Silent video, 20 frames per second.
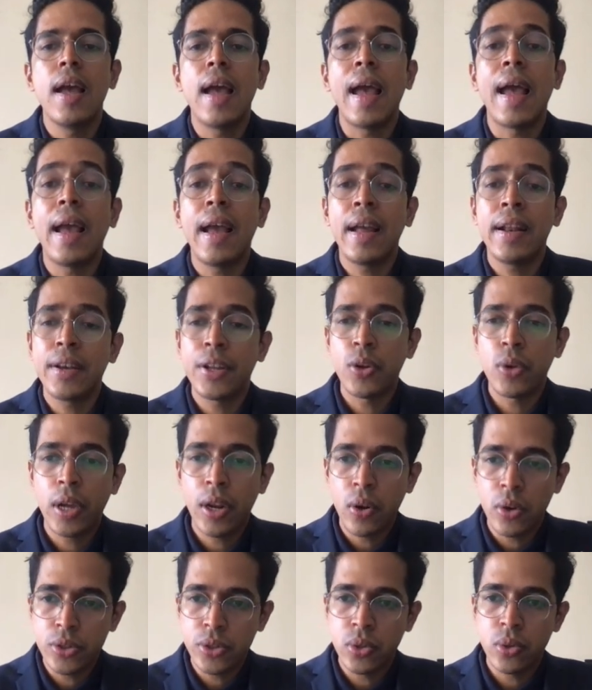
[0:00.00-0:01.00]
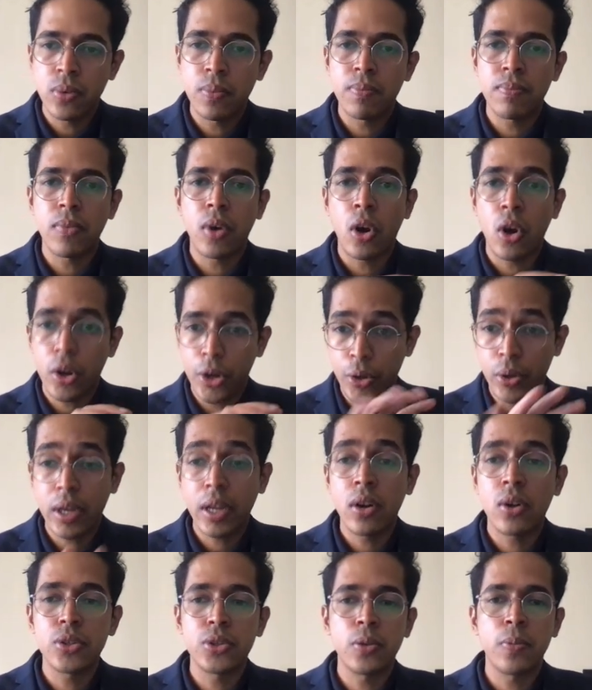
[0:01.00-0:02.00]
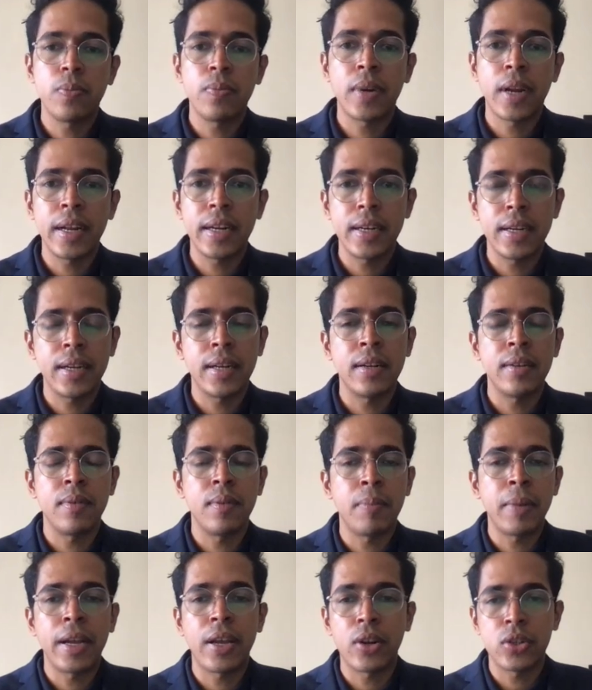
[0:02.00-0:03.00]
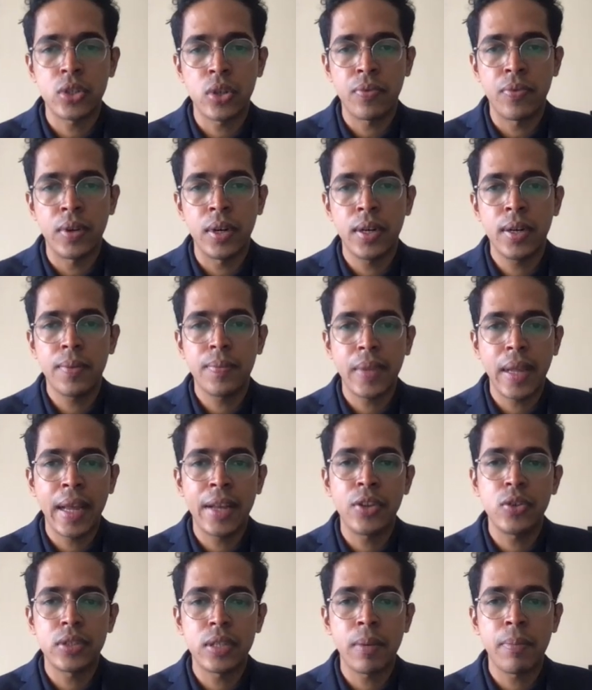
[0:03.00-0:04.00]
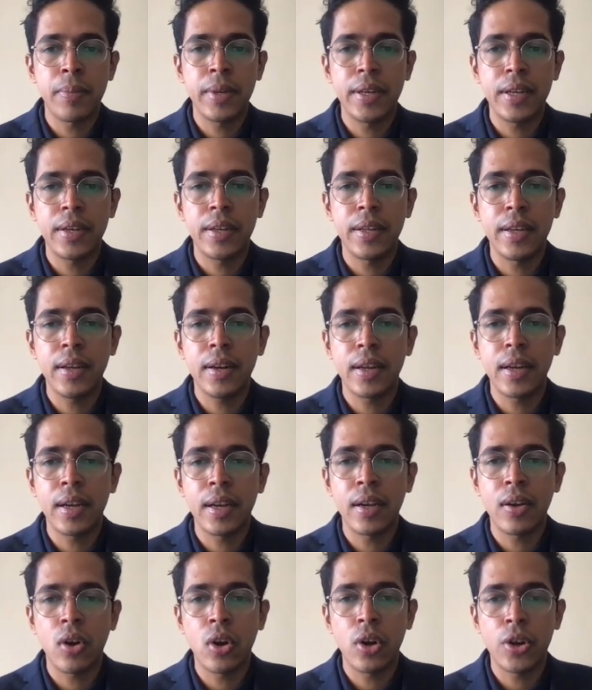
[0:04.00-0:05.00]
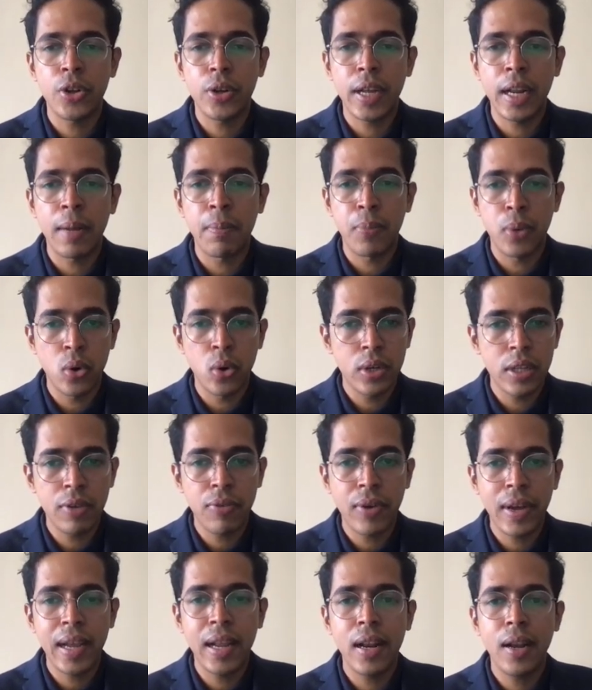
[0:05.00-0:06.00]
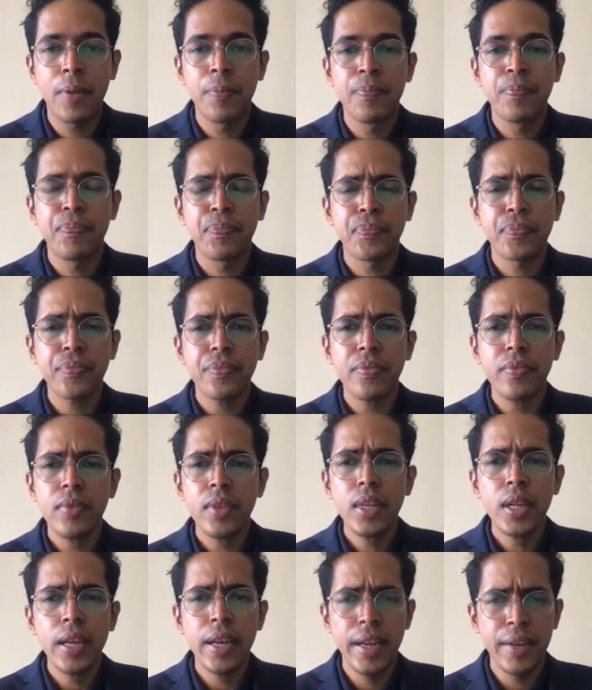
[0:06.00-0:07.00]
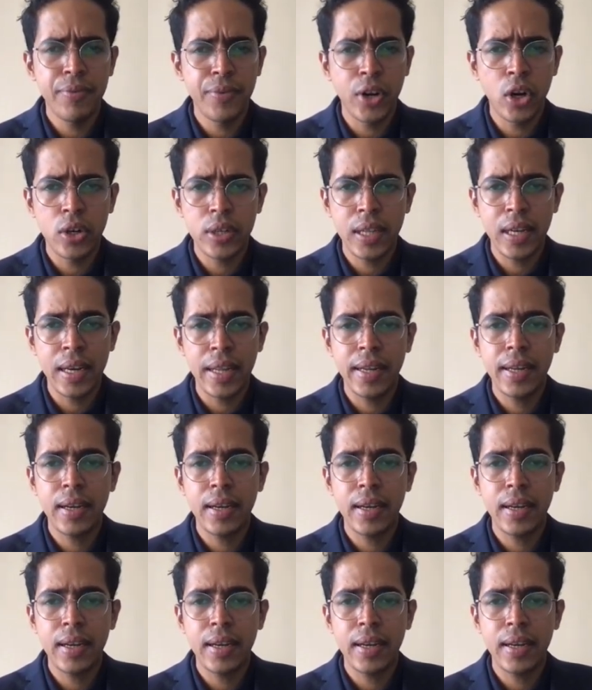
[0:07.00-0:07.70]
And you can also write it in Microsoft Word and you submit it here, or you can upload the file. If not the link,